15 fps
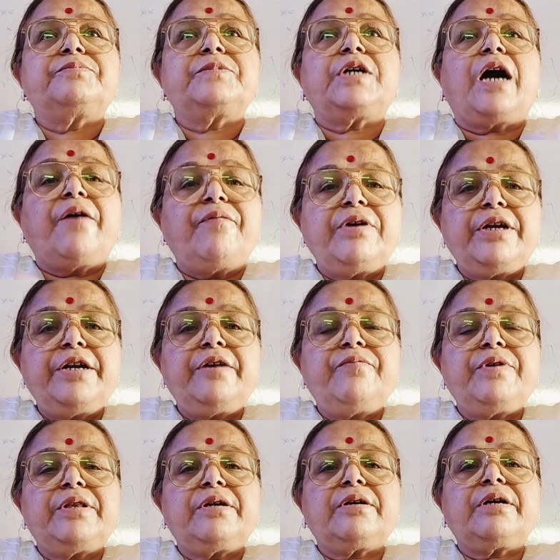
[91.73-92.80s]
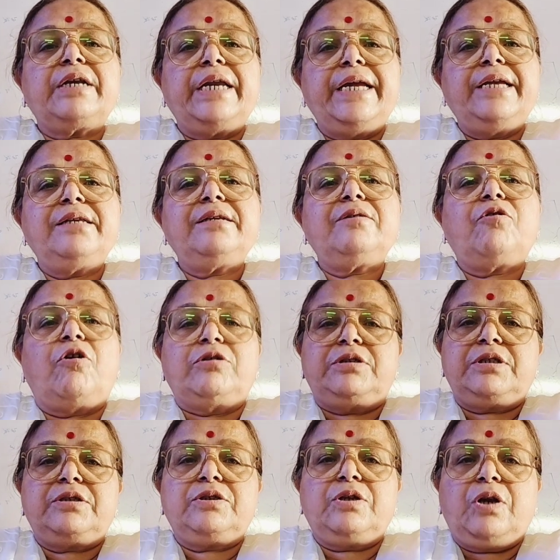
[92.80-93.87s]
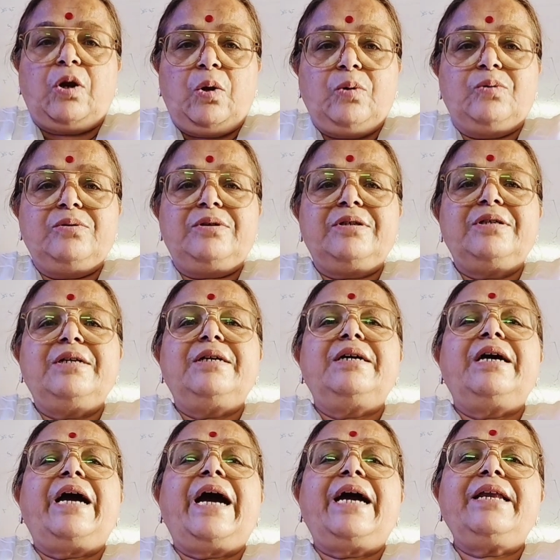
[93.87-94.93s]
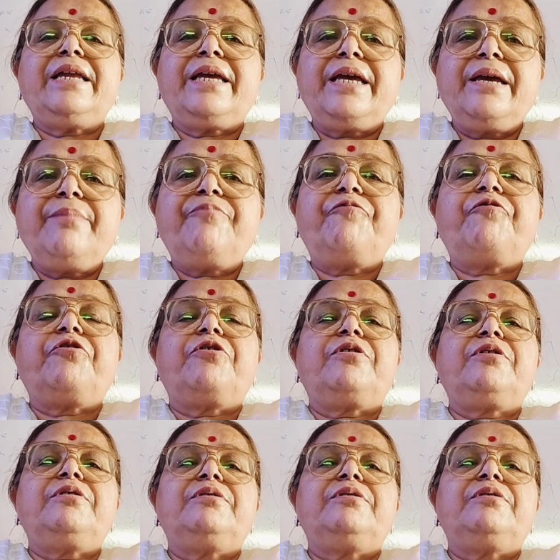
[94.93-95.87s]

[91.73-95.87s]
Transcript: cover it with a clean cotton cloth and keep for